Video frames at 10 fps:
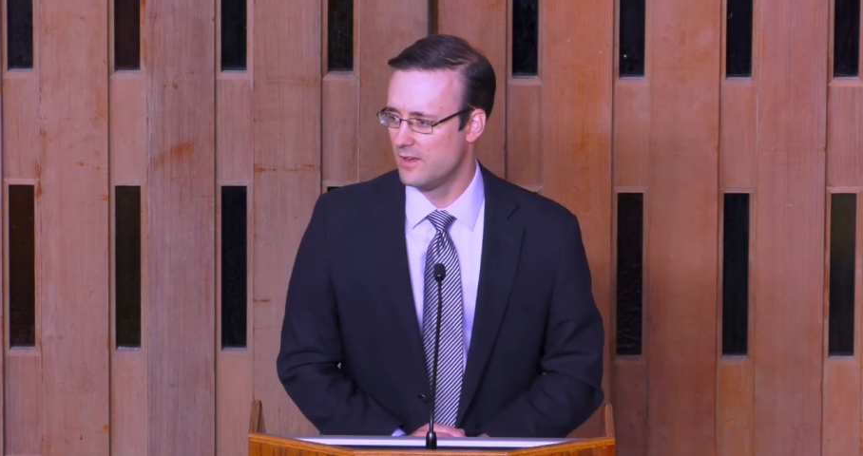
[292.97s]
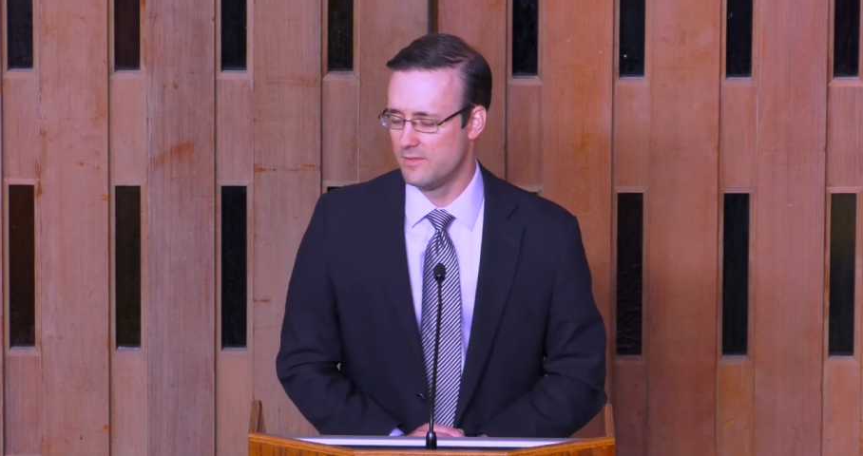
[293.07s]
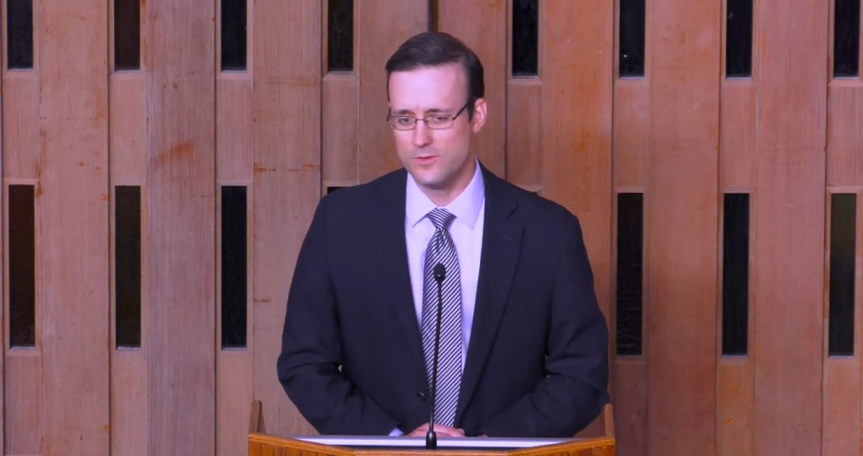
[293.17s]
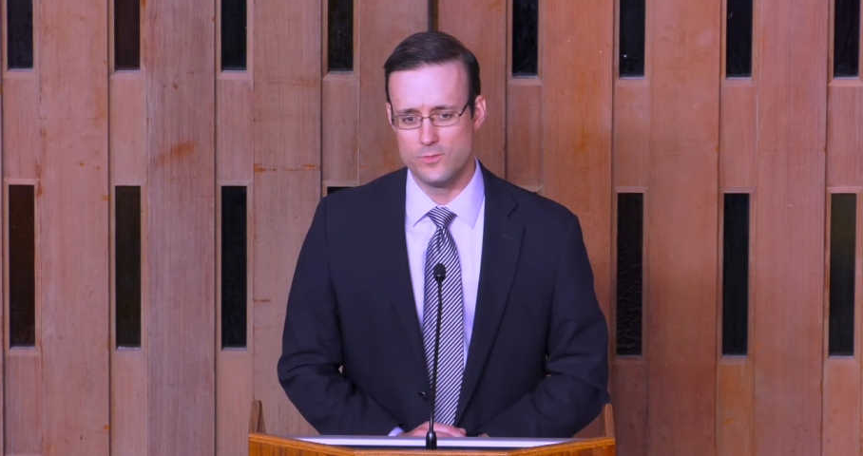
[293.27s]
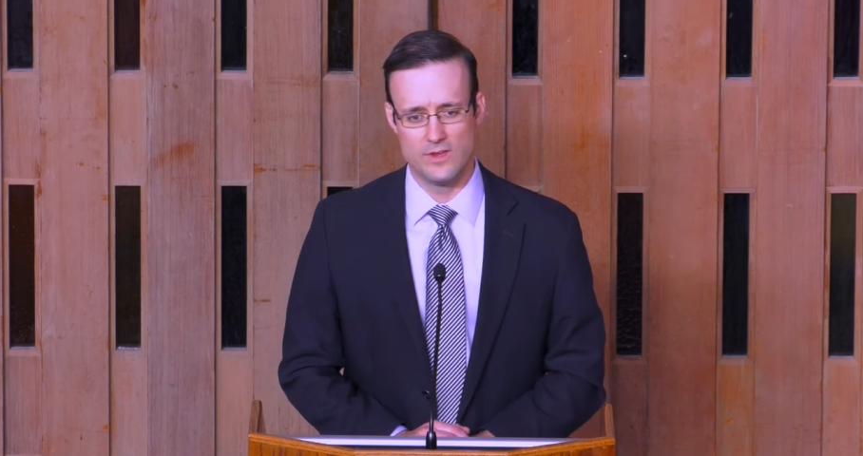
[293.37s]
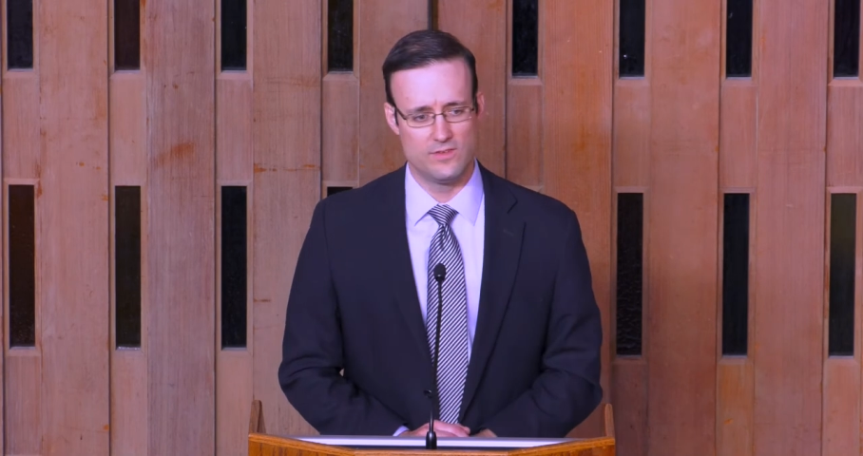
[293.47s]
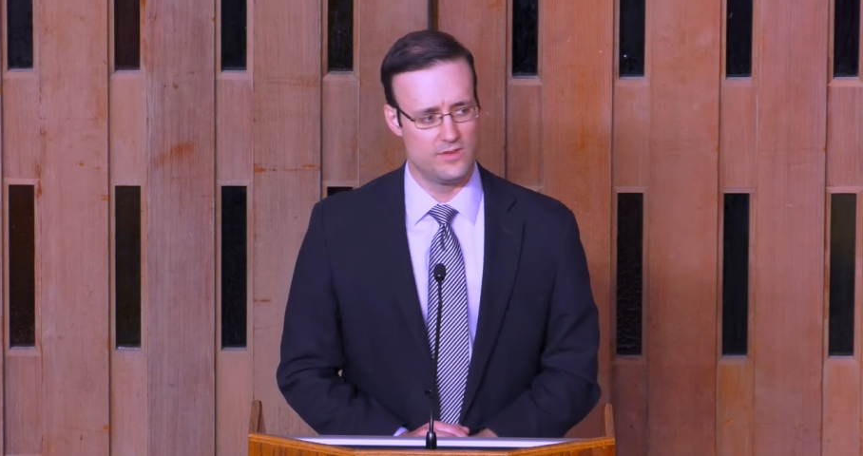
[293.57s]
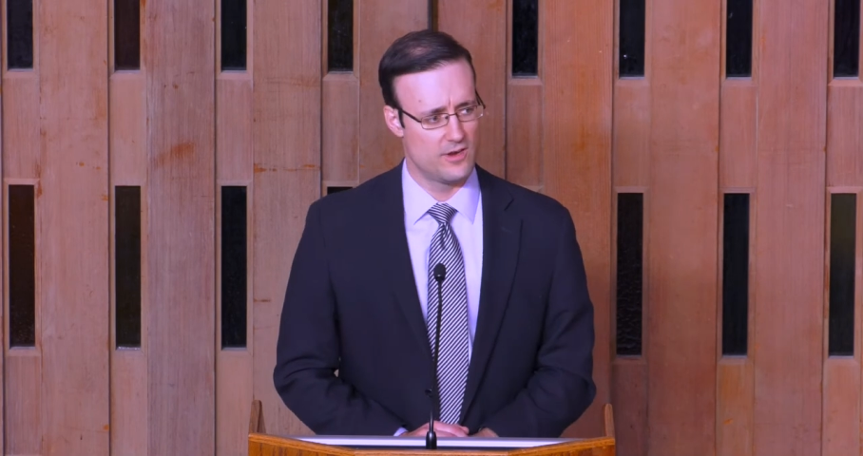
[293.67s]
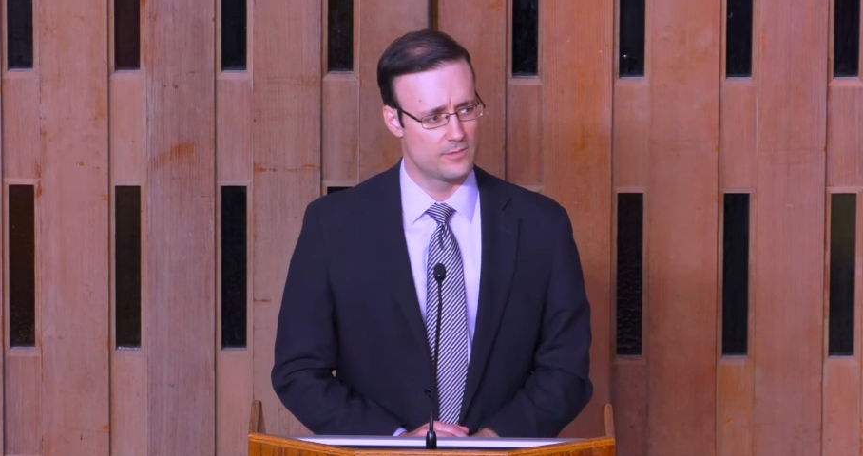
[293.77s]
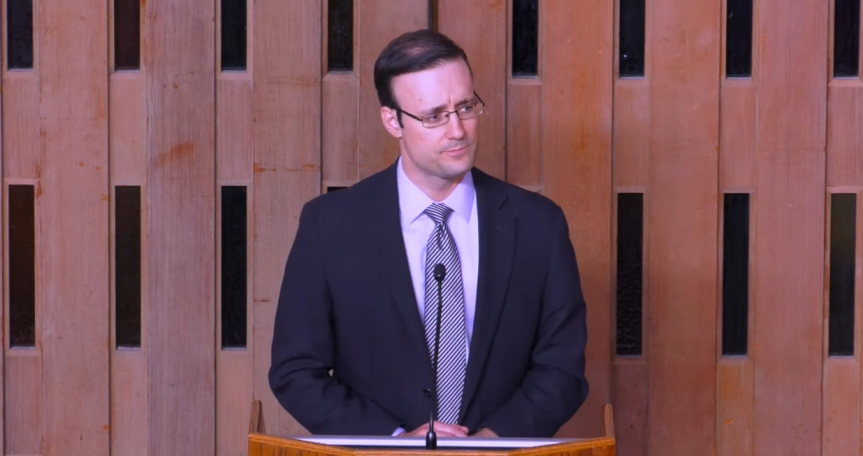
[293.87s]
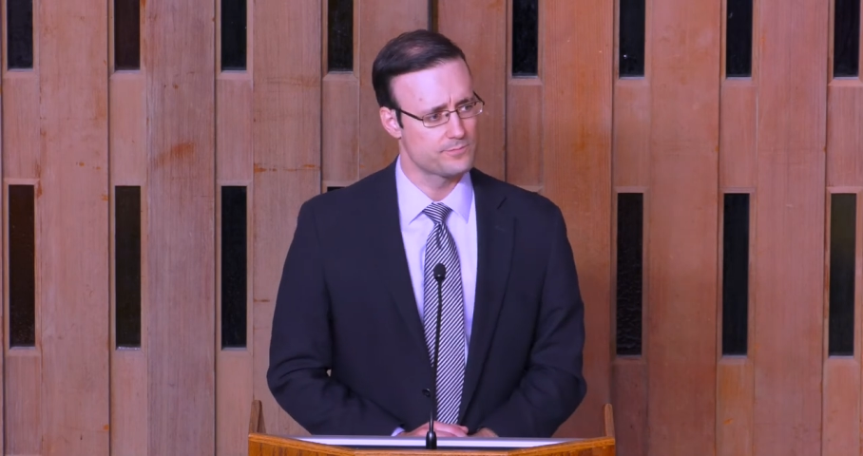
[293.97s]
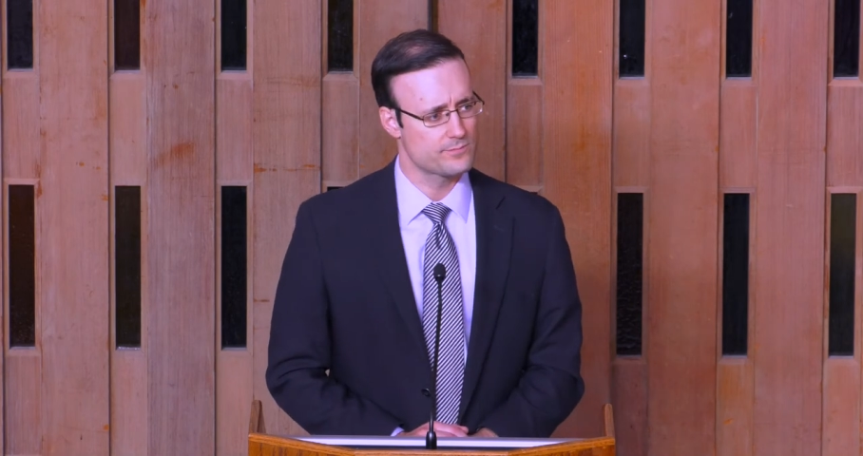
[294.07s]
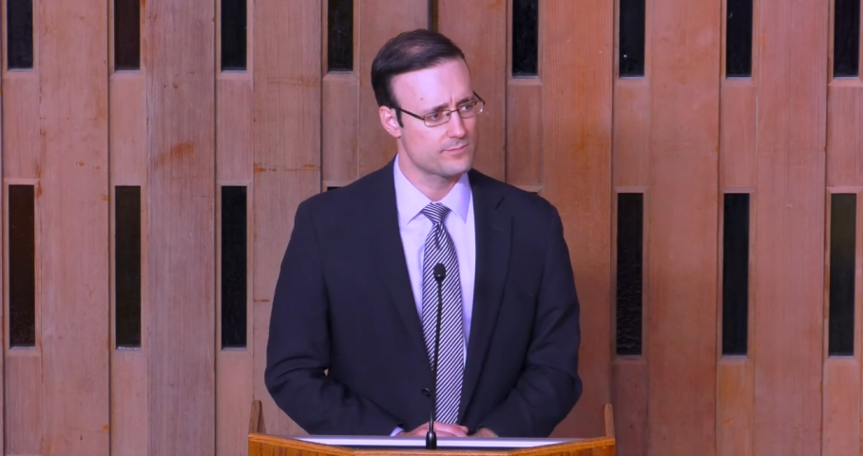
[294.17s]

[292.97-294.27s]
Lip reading: in a few weeks here,